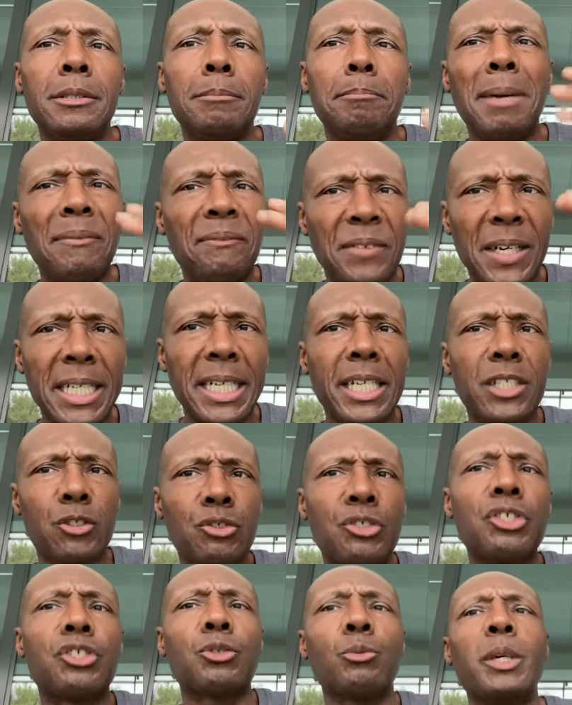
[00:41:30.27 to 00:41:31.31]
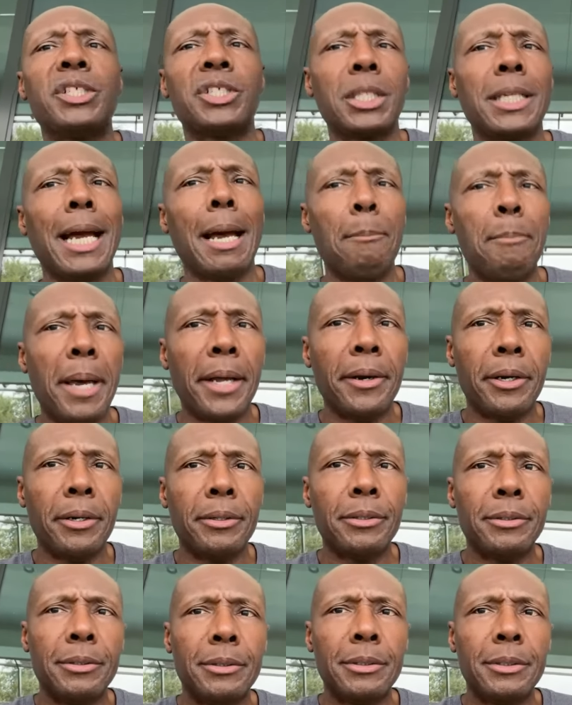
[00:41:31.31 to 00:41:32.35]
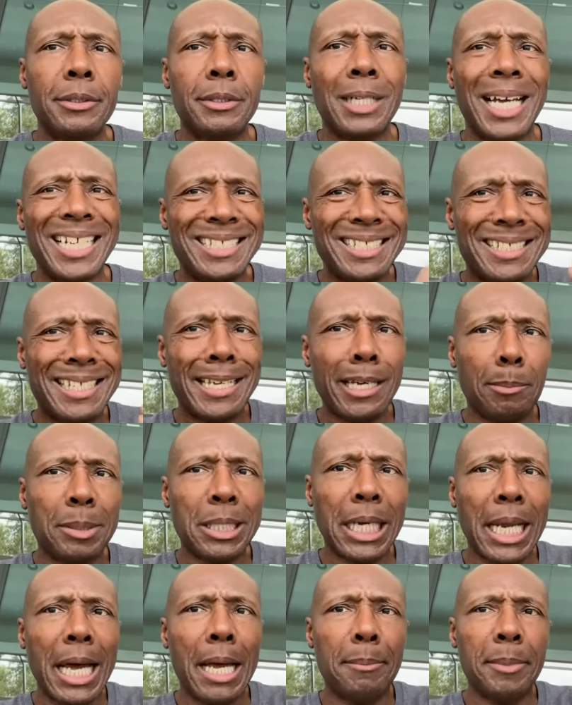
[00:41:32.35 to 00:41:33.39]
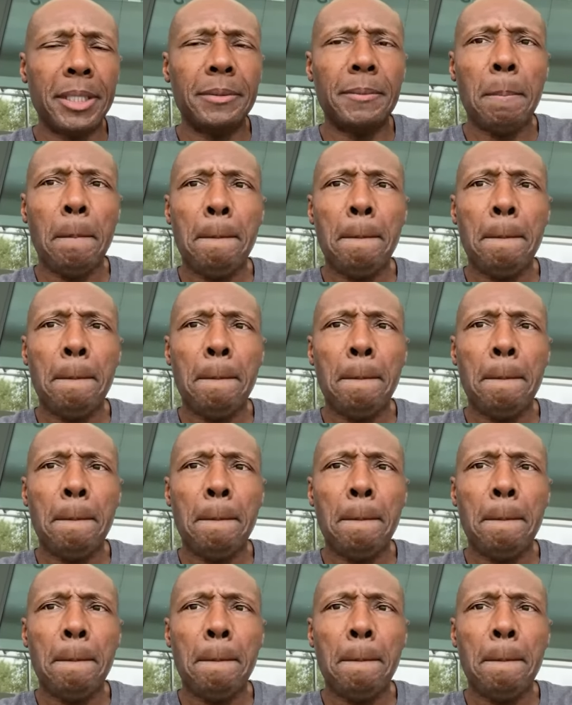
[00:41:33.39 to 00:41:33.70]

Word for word: my financial situation got better. I just kept climbing.